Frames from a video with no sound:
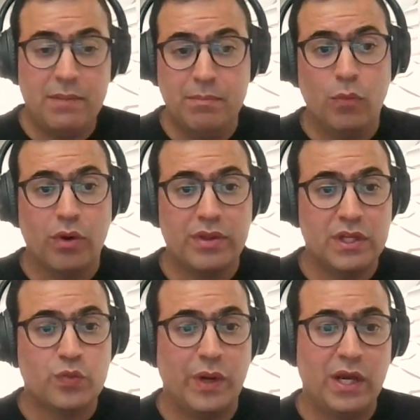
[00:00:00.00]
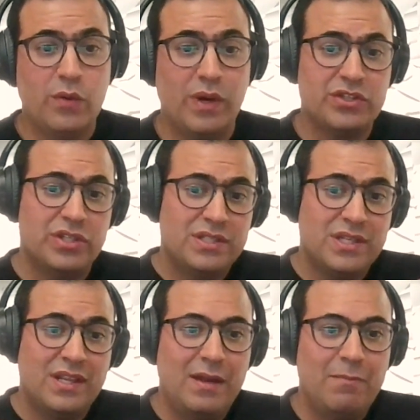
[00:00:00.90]
more than 20 questions.
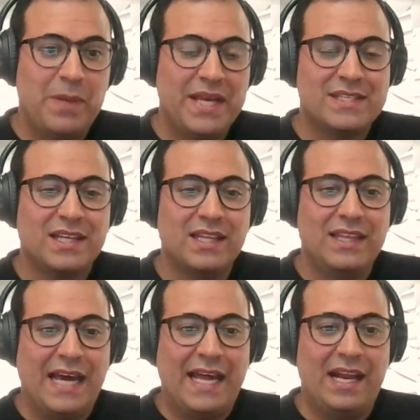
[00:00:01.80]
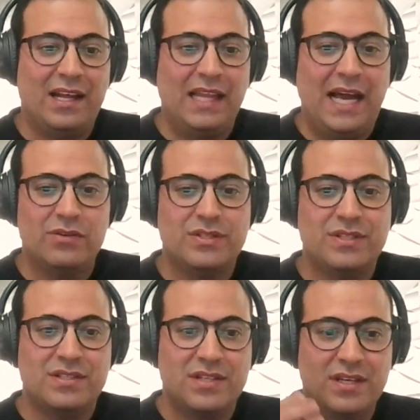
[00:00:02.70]
And then basically that
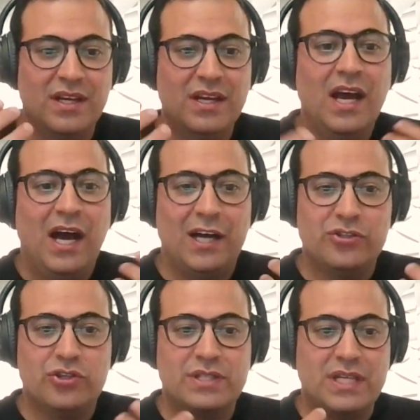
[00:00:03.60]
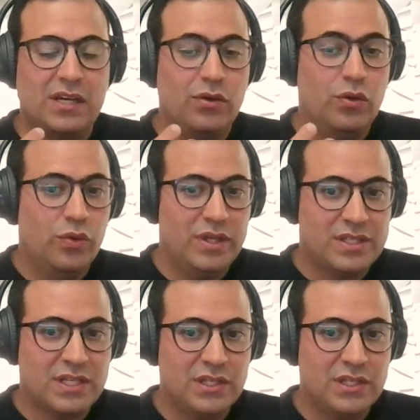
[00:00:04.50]
allows us to understand who this